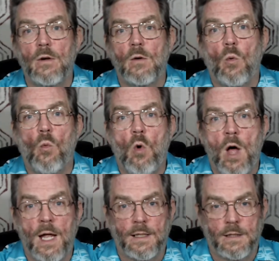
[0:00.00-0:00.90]

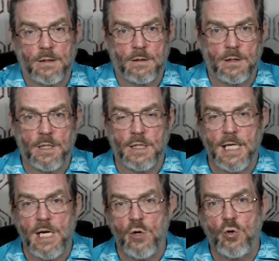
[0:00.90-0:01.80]
want to
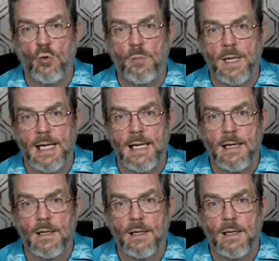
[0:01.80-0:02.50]
continue to be